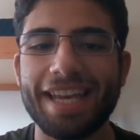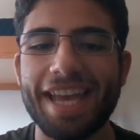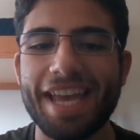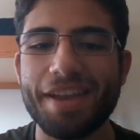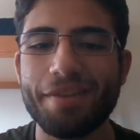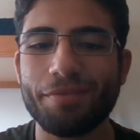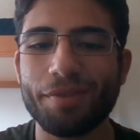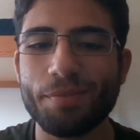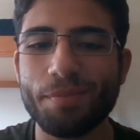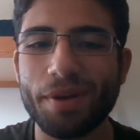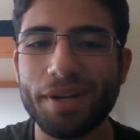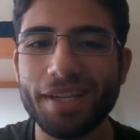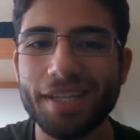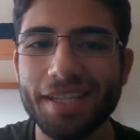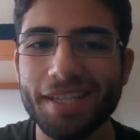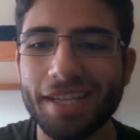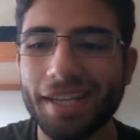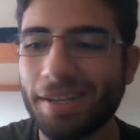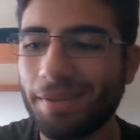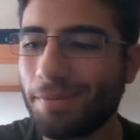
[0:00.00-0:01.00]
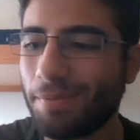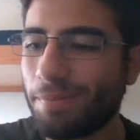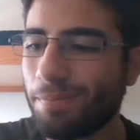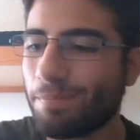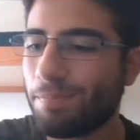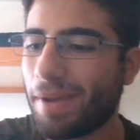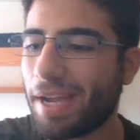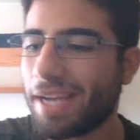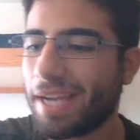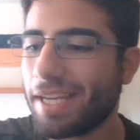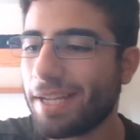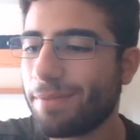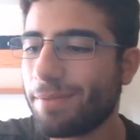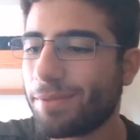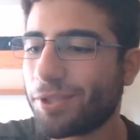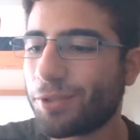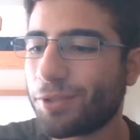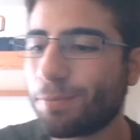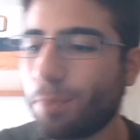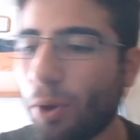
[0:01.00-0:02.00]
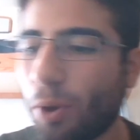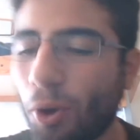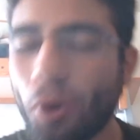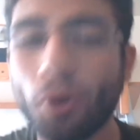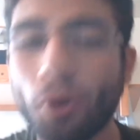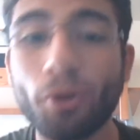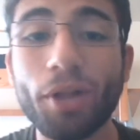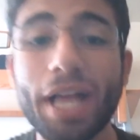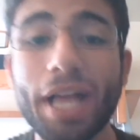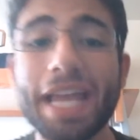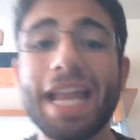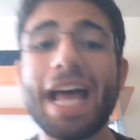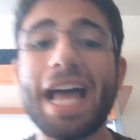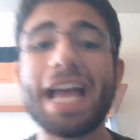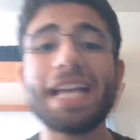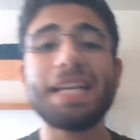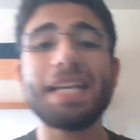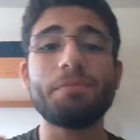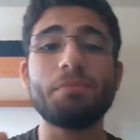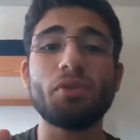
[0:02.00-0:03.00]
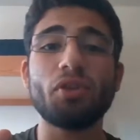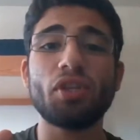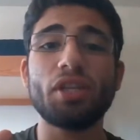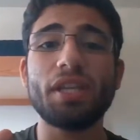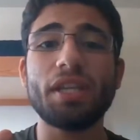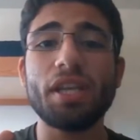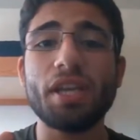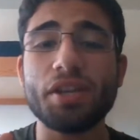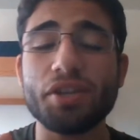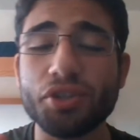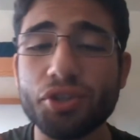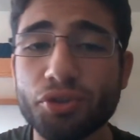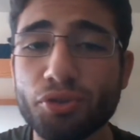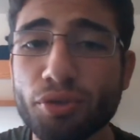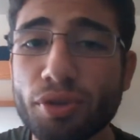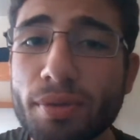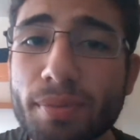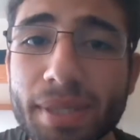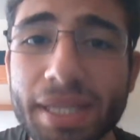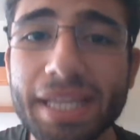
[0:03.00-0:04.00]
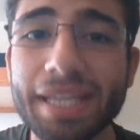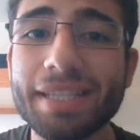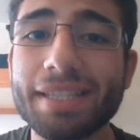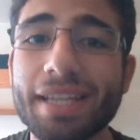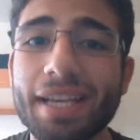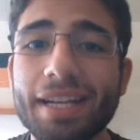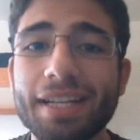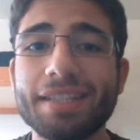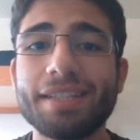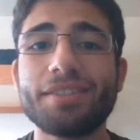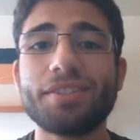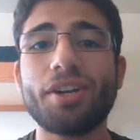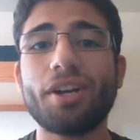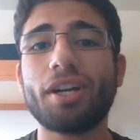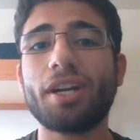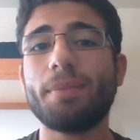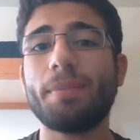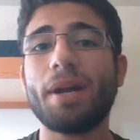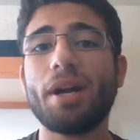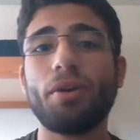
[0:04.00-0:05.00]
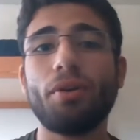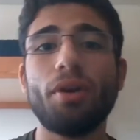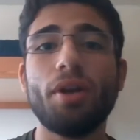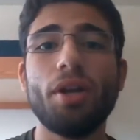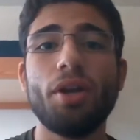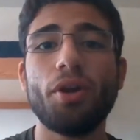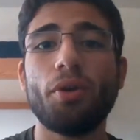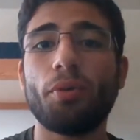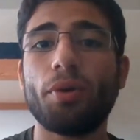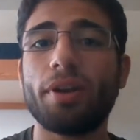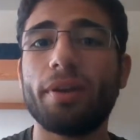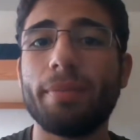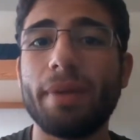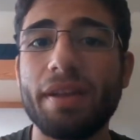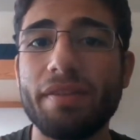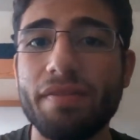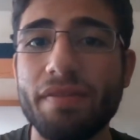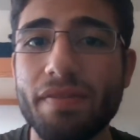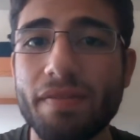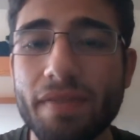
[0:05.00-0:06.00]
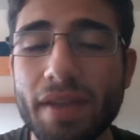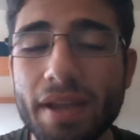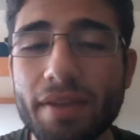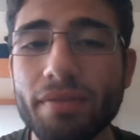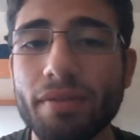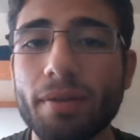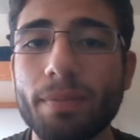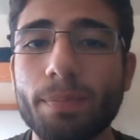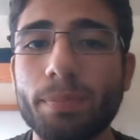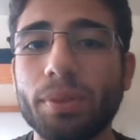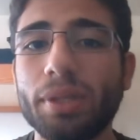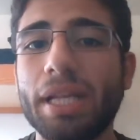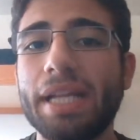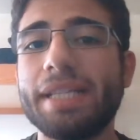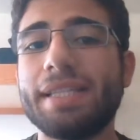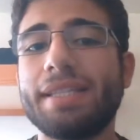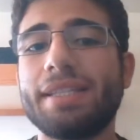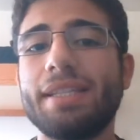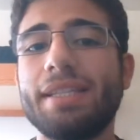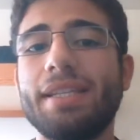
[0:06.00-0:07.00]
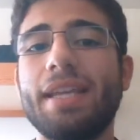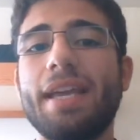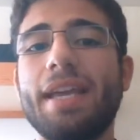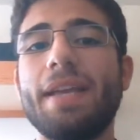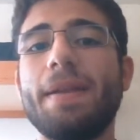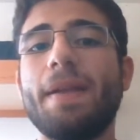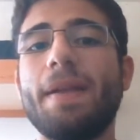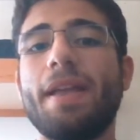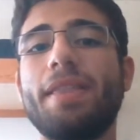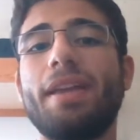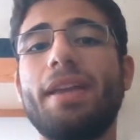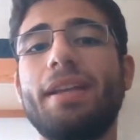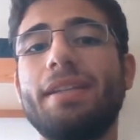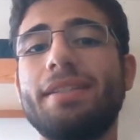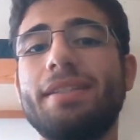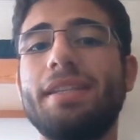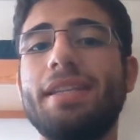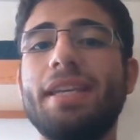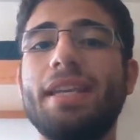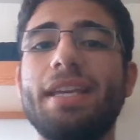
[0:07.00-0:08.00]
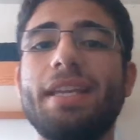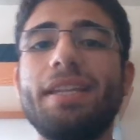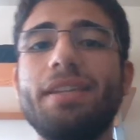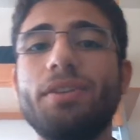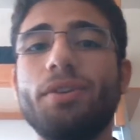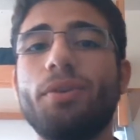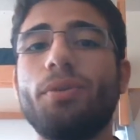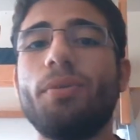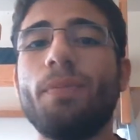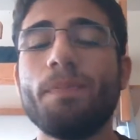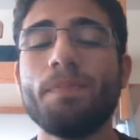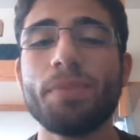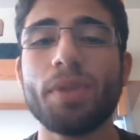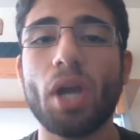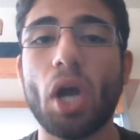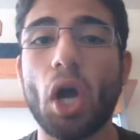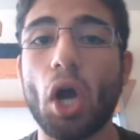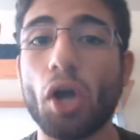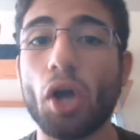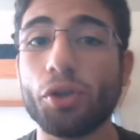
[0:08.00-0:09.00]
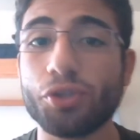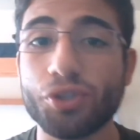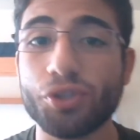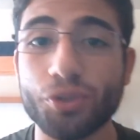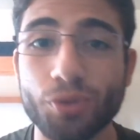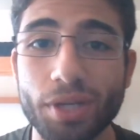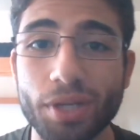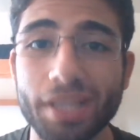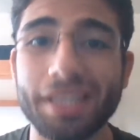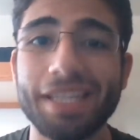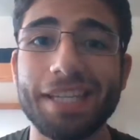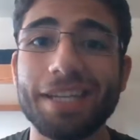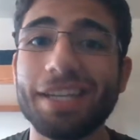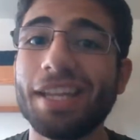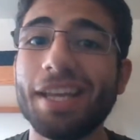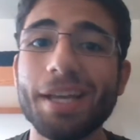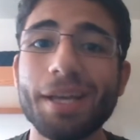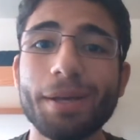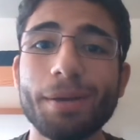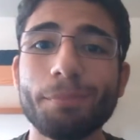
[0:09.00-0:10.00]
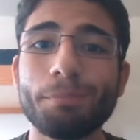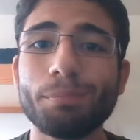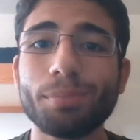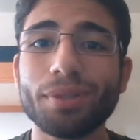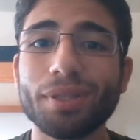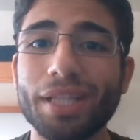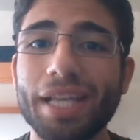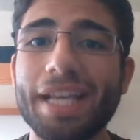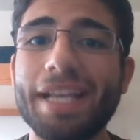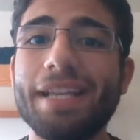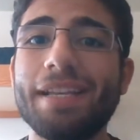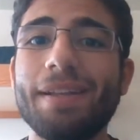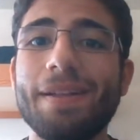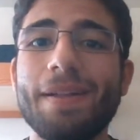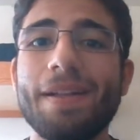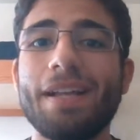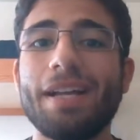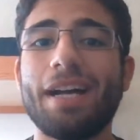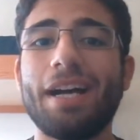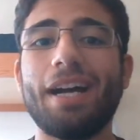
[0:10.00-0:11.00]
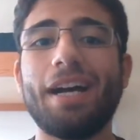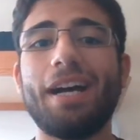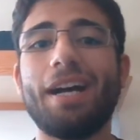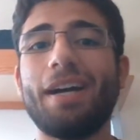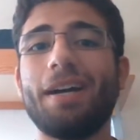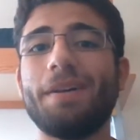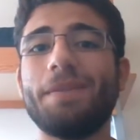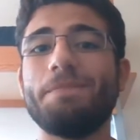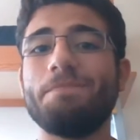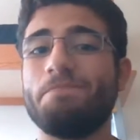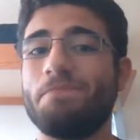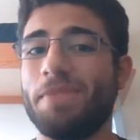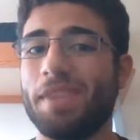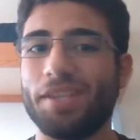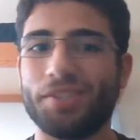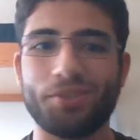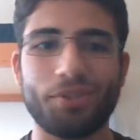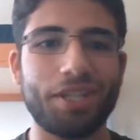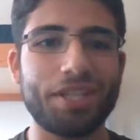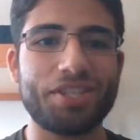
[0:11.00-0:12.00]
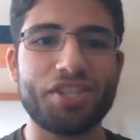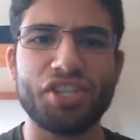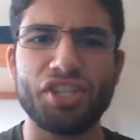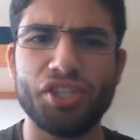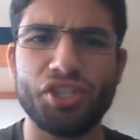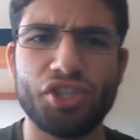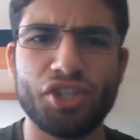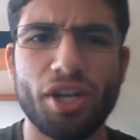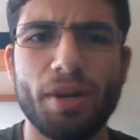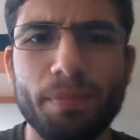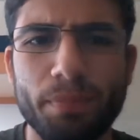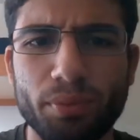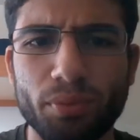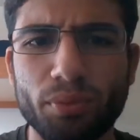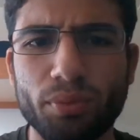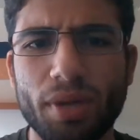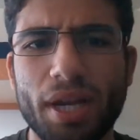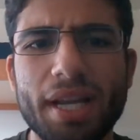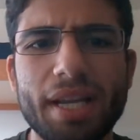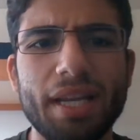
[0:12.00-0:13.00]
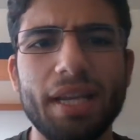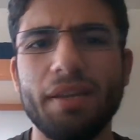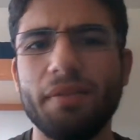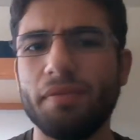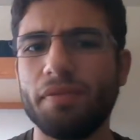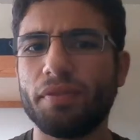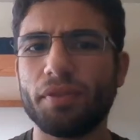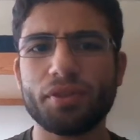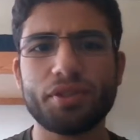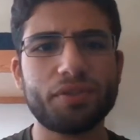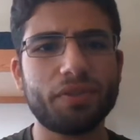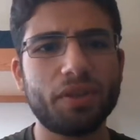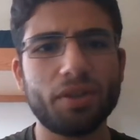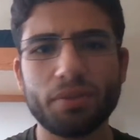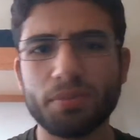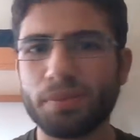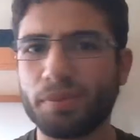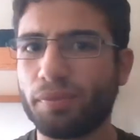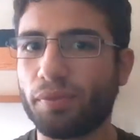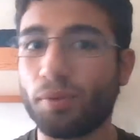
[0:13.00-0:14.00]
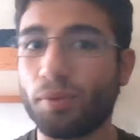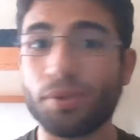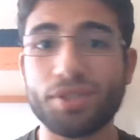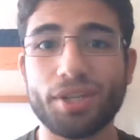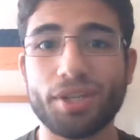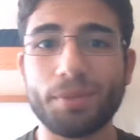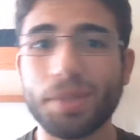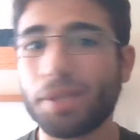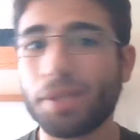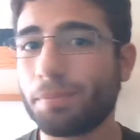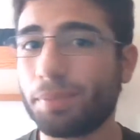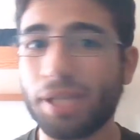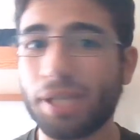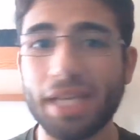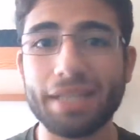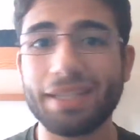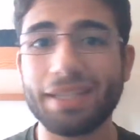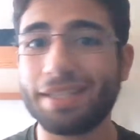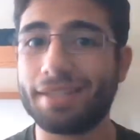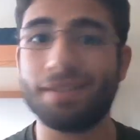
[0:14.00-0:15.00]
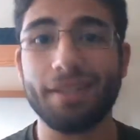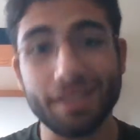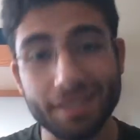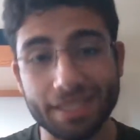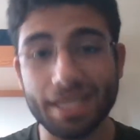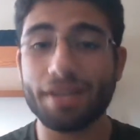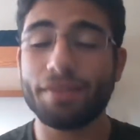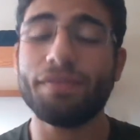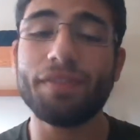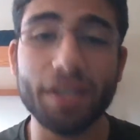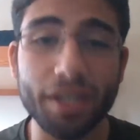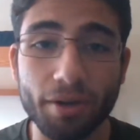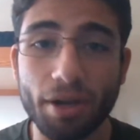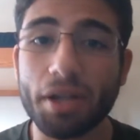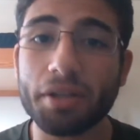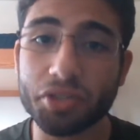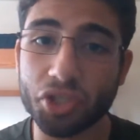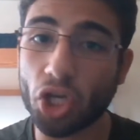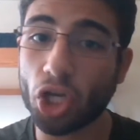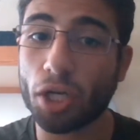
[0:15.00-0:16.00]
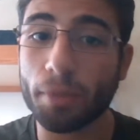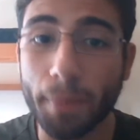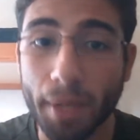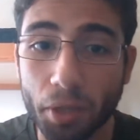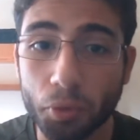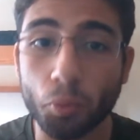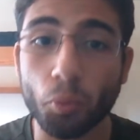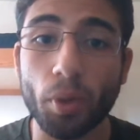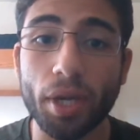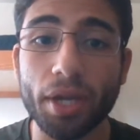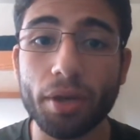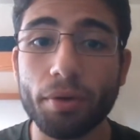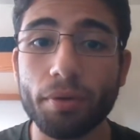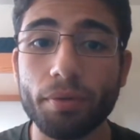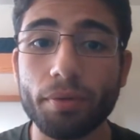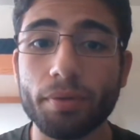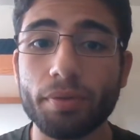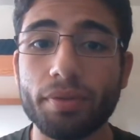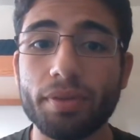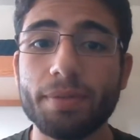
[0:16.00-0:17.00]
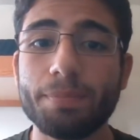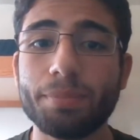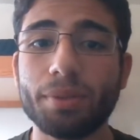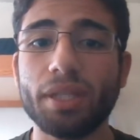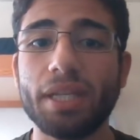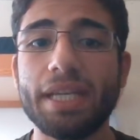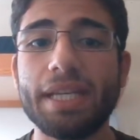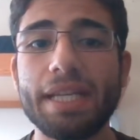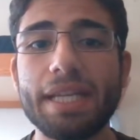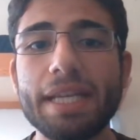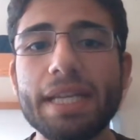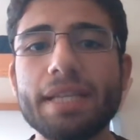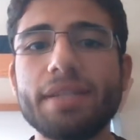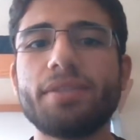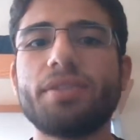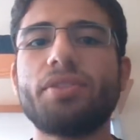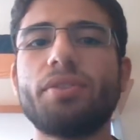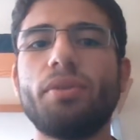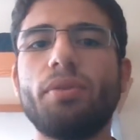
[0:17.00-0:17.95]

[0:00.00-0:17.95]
Hey everybody, my name is Paul and I am extremely excited to talk about one of my favorite plates today, and that is the Indo Australian plate. So let's jump right in. First of all, before we talk about the plate, let's kind of figure out and talk about where the plate is.